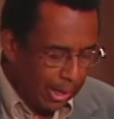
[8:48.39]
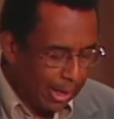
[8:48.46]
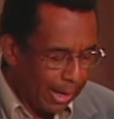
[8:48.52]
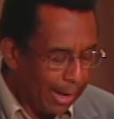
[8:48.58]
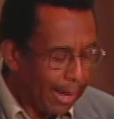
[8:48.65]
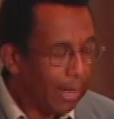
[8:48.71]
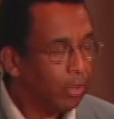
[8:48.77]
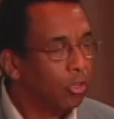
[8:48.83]

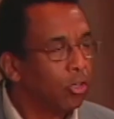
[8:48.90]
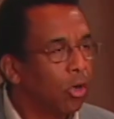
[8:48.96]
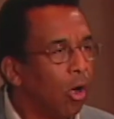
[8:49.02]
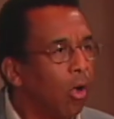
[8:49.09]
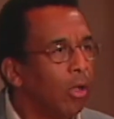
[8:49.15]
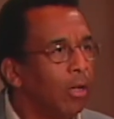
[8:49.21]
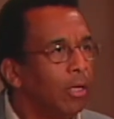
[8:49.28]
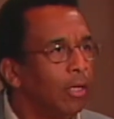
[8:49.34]
and
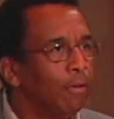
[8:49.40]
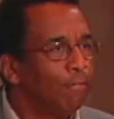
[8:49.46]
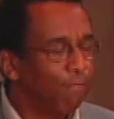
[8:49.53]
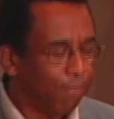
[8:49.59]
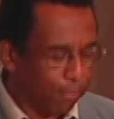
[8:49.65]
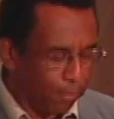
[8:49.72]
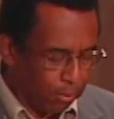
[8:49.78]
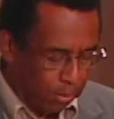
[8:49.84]
calling
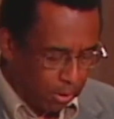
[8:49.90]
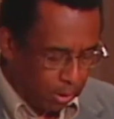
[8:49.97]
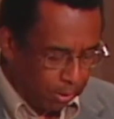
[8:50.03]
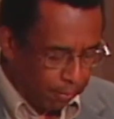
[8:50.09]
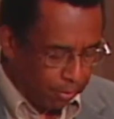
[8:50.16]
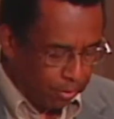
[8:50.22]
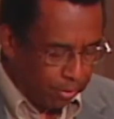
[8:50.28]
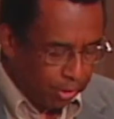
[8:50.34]
for
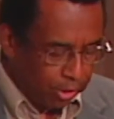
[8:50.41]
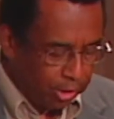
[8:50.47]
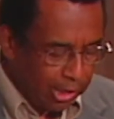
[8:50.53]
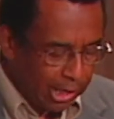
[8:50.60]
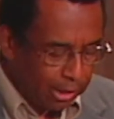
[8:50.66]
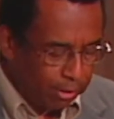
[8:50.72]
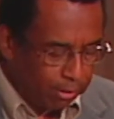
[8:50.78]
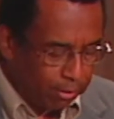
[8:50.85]
the
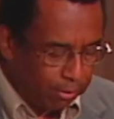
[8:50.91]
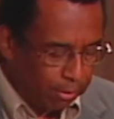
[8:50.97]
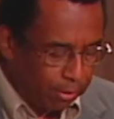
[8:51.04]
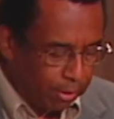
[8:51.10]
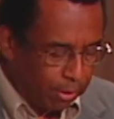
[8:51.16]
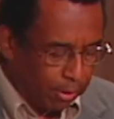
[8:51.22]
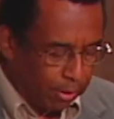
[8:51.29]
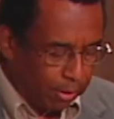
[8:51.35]
death
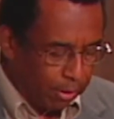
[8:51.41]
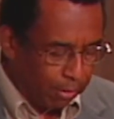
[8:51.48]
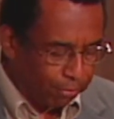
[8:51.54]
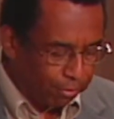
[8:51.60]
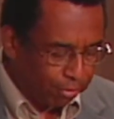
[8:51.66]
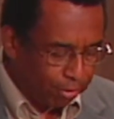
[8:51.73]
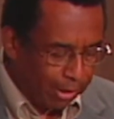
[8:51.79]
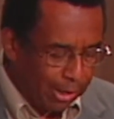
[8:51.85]
of
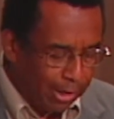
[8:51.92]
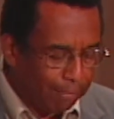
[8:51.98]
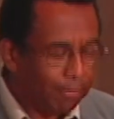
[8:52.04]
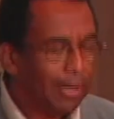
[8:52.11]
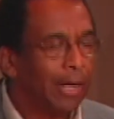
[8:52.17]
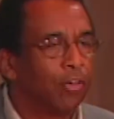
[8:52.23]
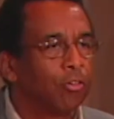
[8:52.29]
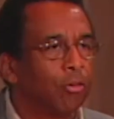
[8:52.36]
slave
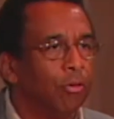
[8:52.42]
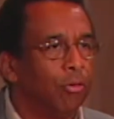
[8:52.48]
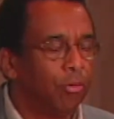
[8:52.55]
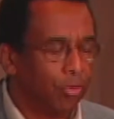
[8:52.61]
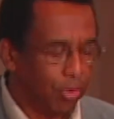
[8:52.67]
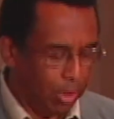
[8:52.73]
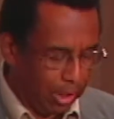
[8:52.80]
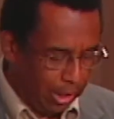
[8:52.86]
catchers
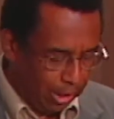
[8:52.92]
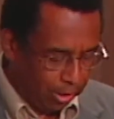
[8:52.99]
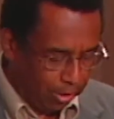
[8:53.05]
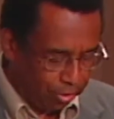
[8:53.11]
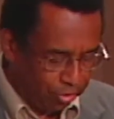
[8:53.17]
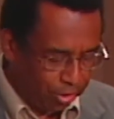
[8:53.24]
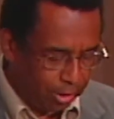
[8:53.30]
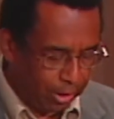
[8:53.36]
in the
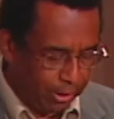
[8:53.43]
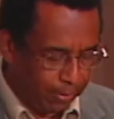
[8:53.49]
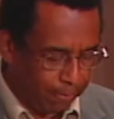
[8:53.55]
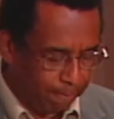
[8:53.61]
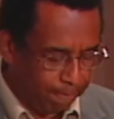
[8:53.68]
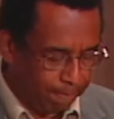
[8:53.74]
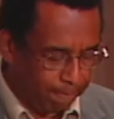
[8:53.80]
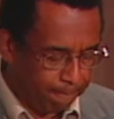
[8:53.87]
city.
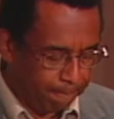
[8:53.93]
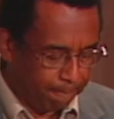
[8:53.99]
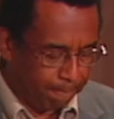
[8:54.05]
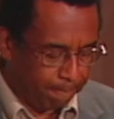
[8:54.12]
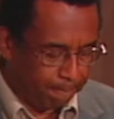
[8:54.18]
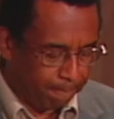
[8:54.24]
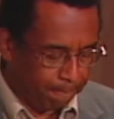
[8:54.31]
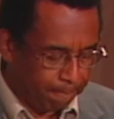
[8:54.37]

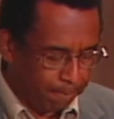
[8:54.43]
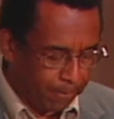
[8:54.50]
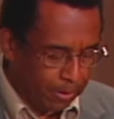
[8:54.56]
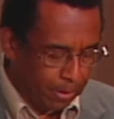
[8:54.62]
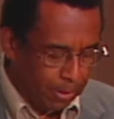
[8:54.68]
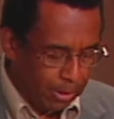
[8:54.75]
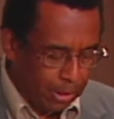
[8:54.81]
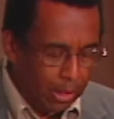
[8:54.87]

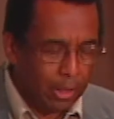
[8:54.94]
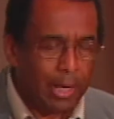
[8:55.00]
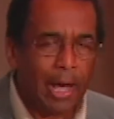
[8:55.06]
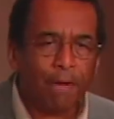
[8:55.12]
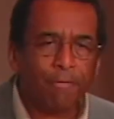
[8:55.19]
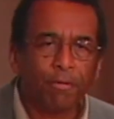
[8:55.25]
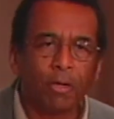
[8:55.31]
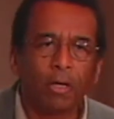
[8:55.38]
In the
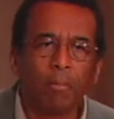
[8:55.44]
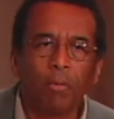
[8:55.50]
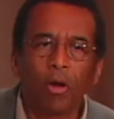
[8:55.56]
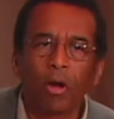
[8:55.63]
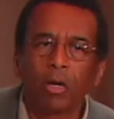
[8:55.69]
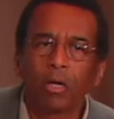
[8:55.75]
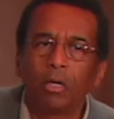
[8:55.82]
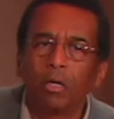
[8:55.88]
African
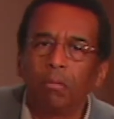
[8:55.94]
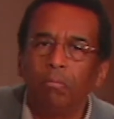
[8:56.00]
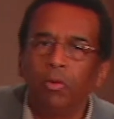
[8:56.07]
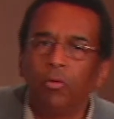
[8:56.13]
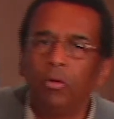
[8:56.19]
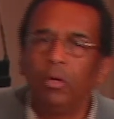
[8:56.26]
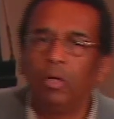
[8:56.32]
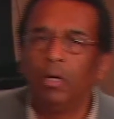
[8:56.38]
American
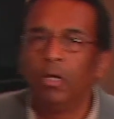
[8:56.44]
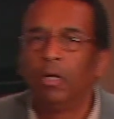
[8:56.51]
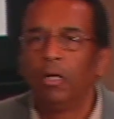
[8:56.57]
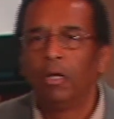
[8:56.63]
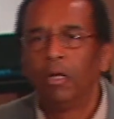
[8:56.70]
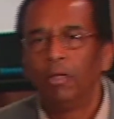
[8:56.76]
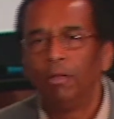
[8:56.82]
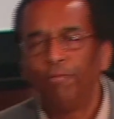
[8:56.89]
community,
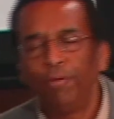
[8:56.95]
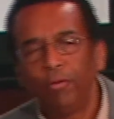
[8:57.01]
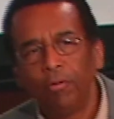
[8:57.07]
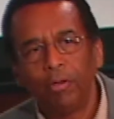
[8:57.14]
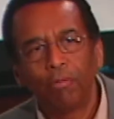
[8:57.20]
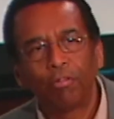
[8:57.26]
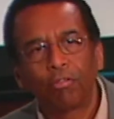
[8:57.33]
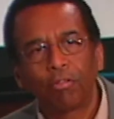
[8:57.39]
the
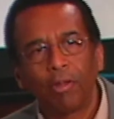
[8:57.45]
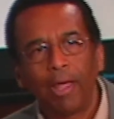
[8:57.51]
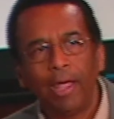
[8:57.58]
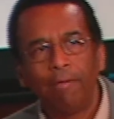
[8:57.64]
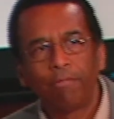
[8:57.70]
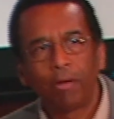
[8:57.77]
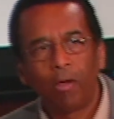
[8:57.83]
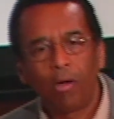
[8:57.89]
fugitive
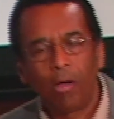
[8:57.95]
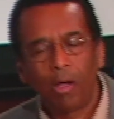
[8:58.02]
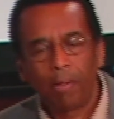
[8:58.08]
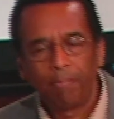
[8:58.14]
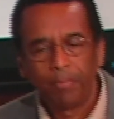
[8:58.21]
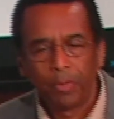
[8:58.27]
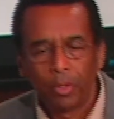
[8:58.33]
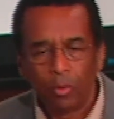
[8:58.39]
slave law
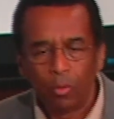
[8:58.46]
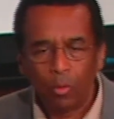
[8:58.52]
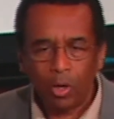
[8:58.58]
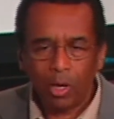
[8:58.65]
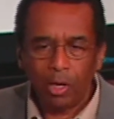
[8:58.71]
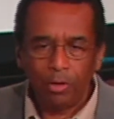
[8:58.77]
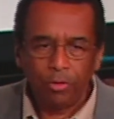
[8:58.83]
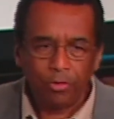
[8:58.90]

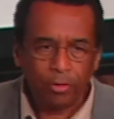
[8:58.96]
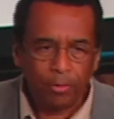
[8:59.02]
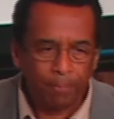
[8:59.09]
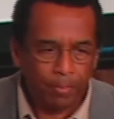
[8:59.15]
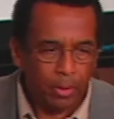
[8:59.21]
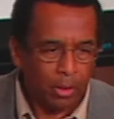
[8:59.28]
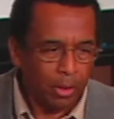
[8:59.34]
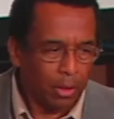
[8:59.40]
was
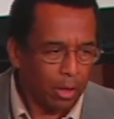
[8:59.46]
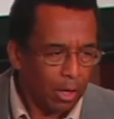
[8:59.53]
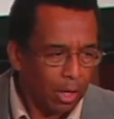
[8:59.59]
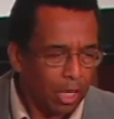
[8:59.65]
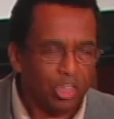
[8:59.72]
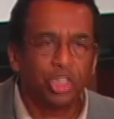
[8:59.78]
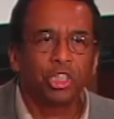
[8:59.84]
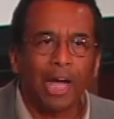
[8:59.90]

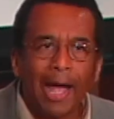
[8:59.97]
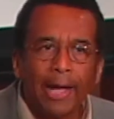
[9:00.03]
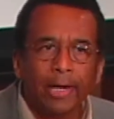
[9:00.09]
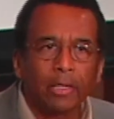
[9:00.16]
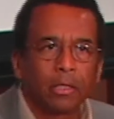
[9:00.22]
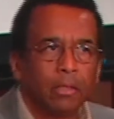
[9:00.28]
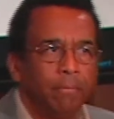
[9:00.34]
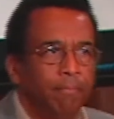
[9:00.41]
a
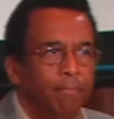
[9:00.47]
shock,